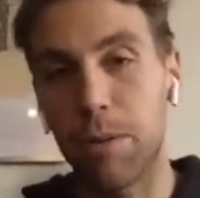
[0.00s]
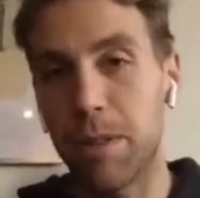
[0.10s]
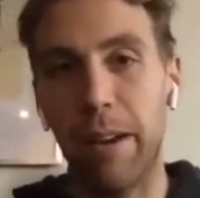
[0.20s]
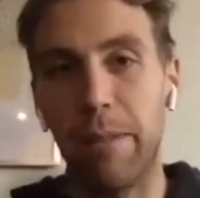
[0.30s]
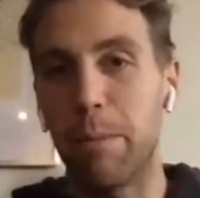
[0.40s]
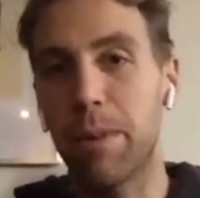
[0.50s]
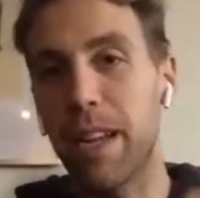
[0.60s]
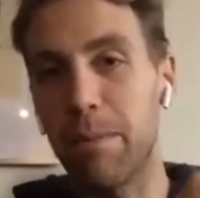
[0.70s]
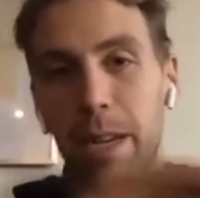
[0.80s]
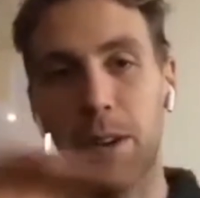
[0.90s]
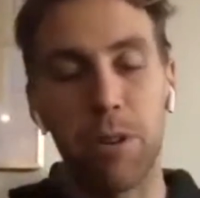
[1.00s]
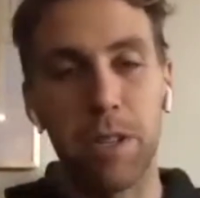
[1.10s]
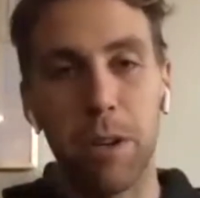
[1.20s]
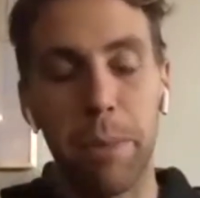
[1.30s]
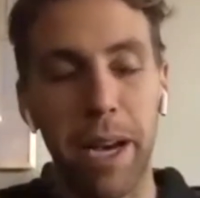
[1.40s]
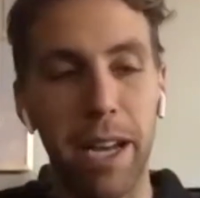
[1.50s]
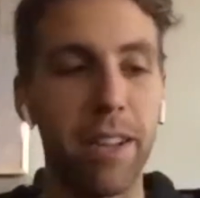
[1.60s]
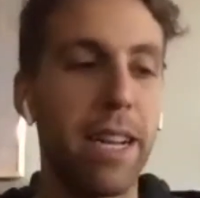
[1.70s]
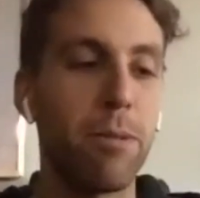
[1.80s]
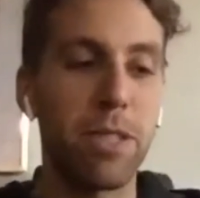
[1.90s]
I remember getting my cortisol panel
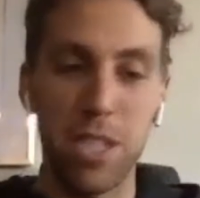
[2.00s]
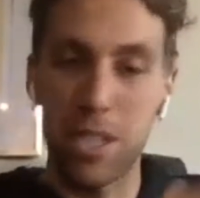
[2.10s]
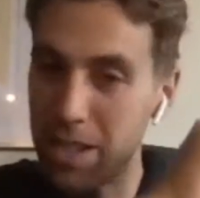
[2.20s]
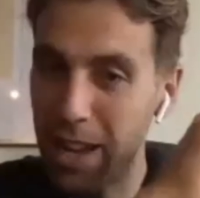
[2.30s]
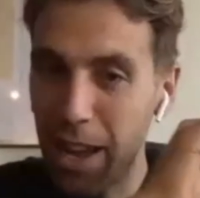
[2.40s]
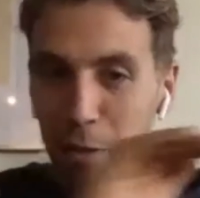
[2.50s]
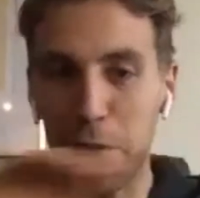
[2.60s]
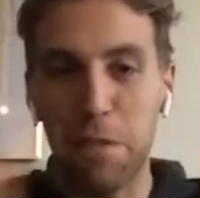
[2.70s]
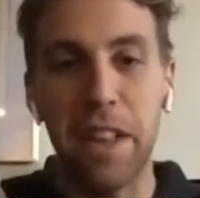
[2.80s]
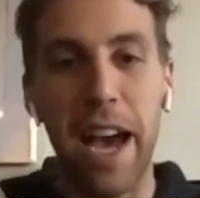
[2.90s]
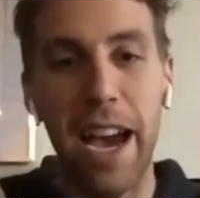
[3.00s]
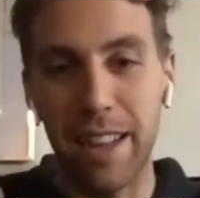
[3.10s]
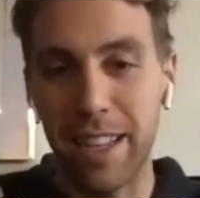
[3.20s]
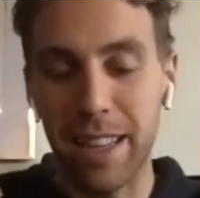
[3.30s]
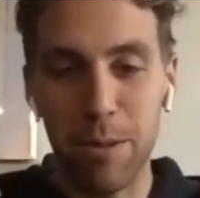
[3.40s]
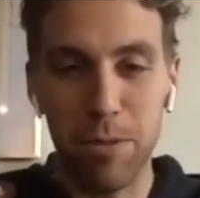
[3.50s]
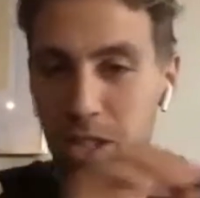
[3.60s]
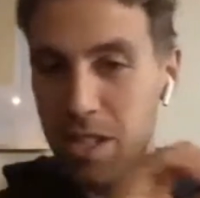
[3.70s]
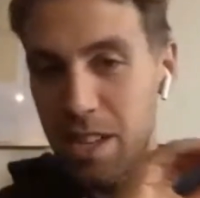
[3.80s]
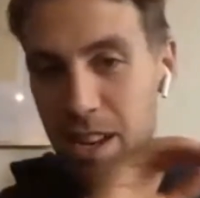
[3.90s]
and I was just flat. Like there was
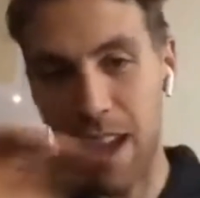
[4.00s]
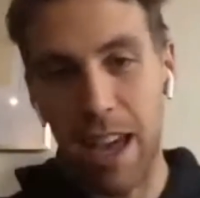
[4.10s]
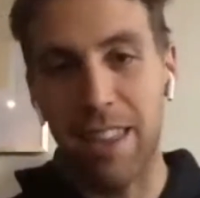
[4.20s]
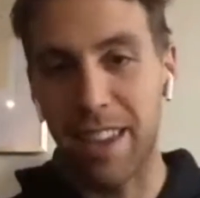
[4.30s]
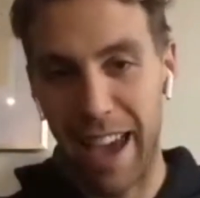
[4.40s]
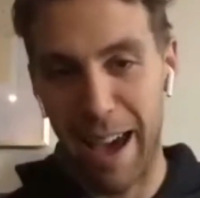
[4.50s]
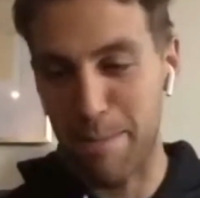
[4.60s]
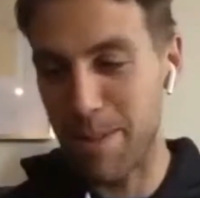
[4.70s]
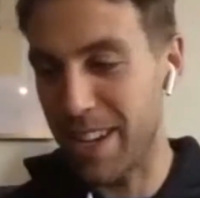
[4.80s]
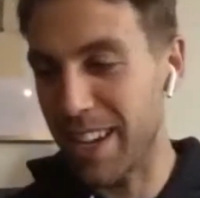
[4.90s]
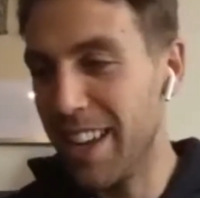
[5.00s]
just nothing happening.